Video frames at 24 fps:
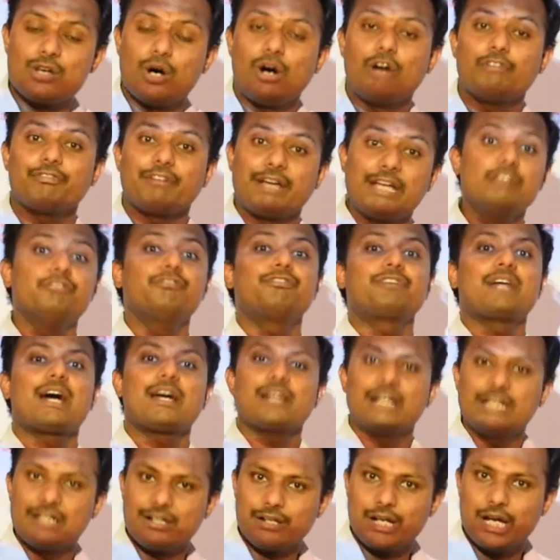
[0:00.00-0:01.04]
of
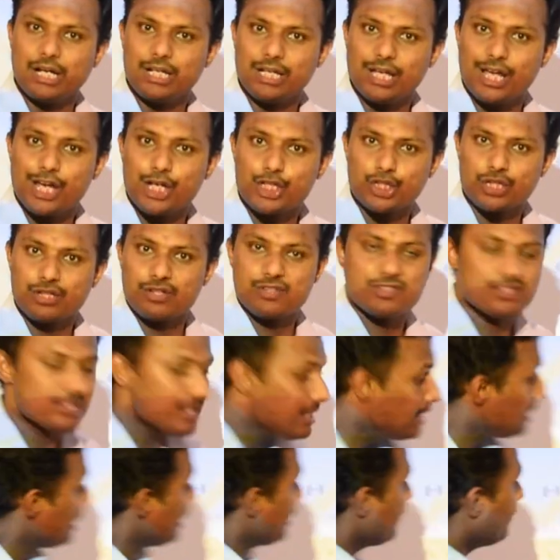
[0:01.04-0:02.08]
infrared radiations,
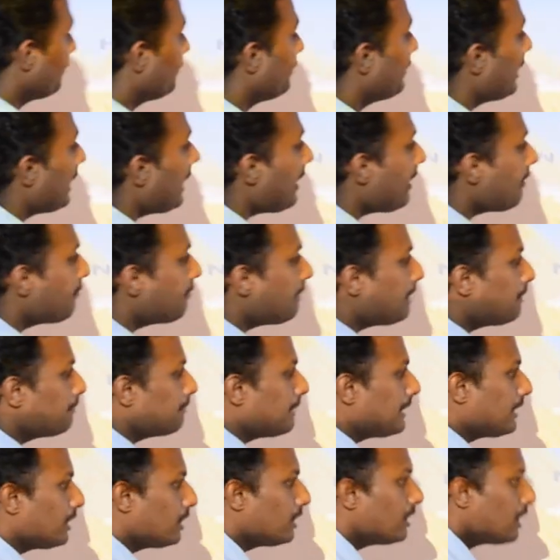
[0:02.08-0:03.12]
they will
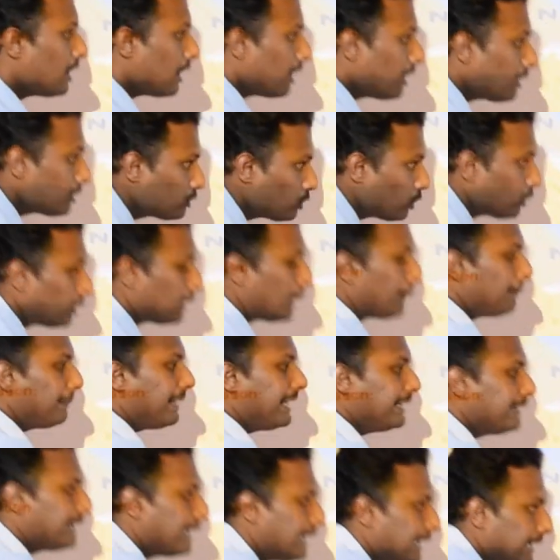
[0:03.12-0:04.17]
be so
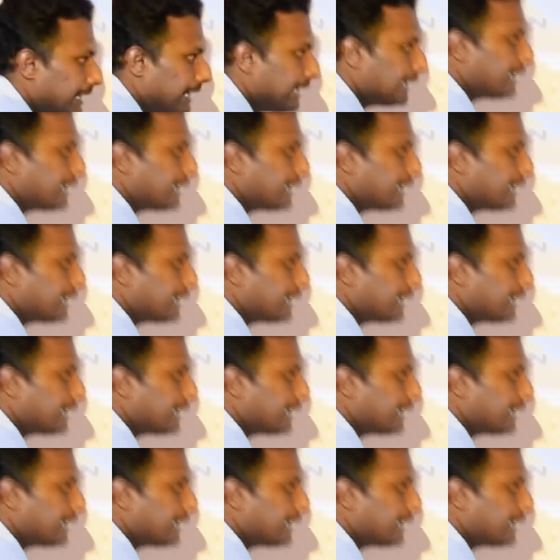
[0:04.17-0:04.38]
repeatedly,